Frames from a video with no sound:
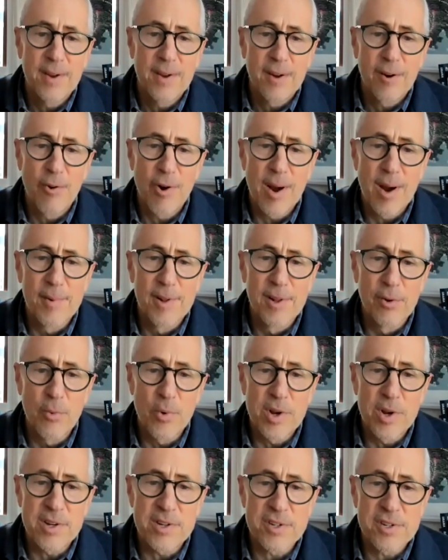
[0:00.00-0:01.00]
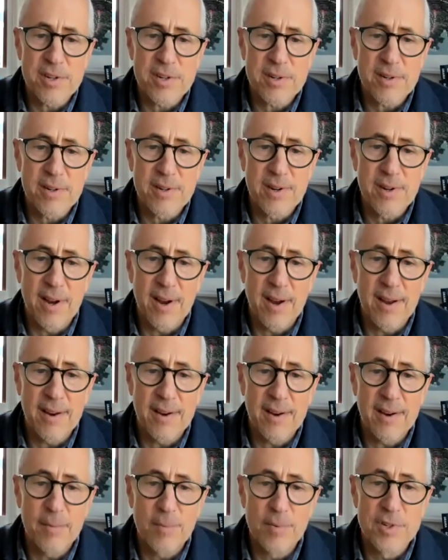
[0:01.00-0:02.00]
Grandma Louise,
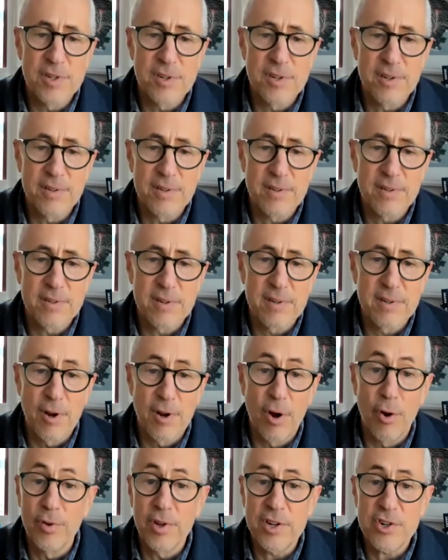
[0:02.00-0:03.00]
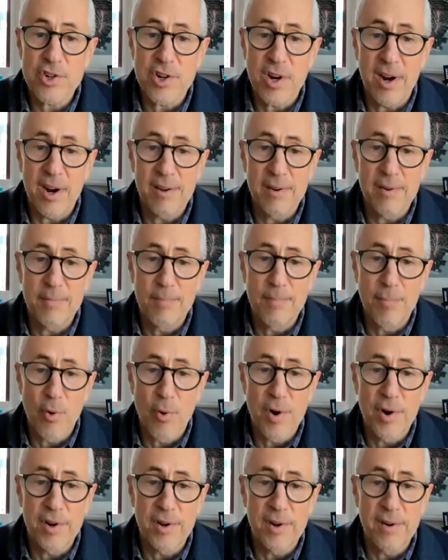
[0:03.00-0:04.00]
was an only child
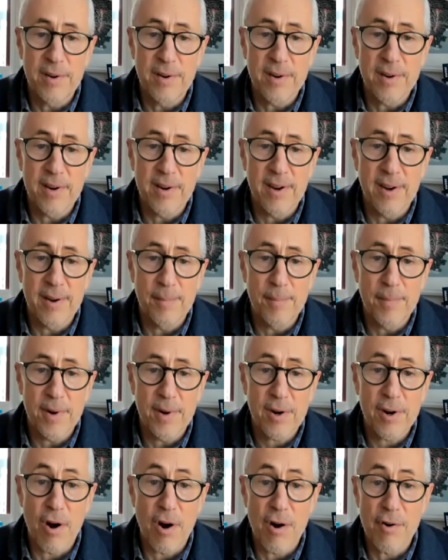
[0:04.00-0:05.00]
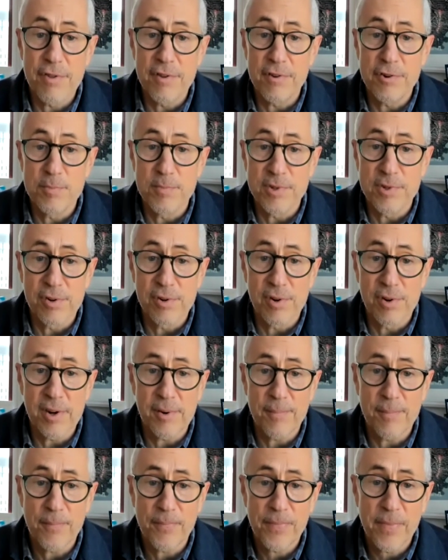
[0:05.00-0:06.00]
born in Carthage,
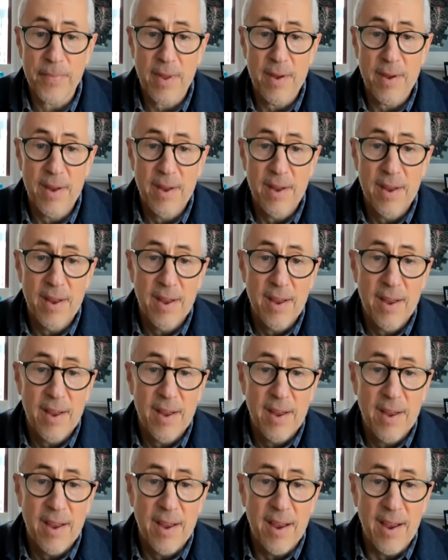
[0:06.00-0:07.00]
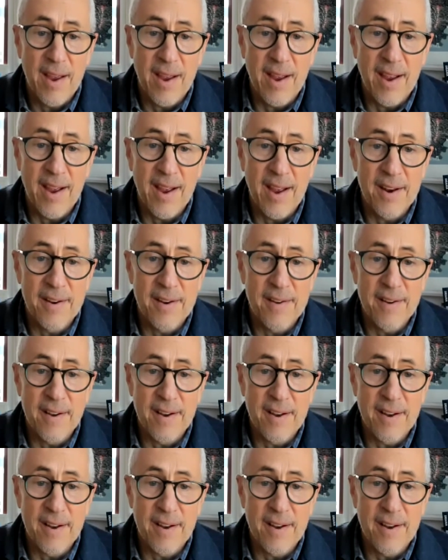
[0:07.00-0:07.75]
Missouri. And